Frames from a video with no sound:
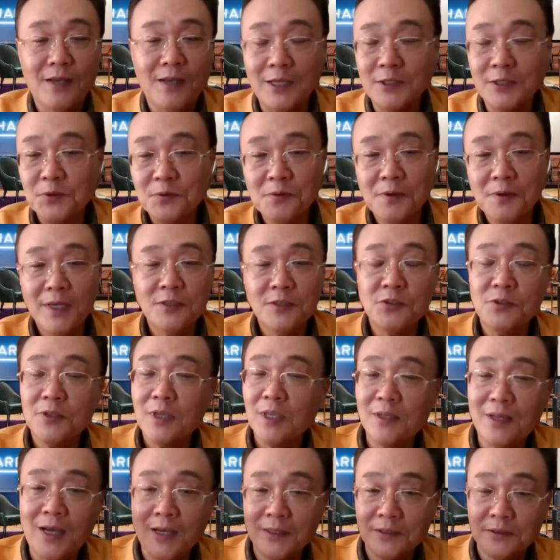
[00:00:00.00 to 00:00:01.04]
Otherwise, you
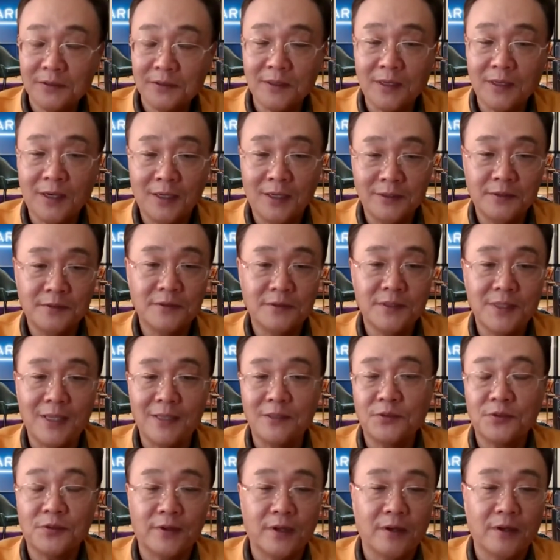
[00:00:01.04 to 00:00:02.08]
can other other
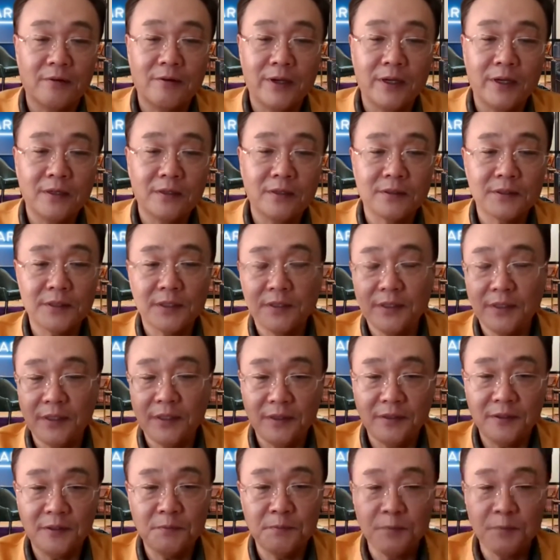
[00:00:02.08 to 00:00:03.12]
sensory like a
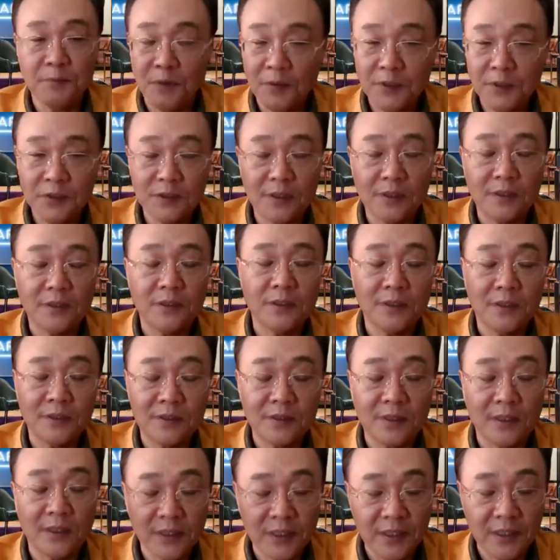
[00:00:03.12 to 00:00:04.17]
hear voice
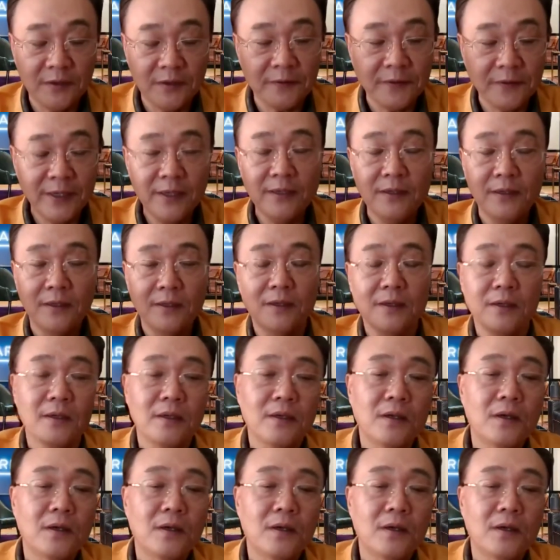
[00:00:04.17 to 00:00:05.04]
is a hearing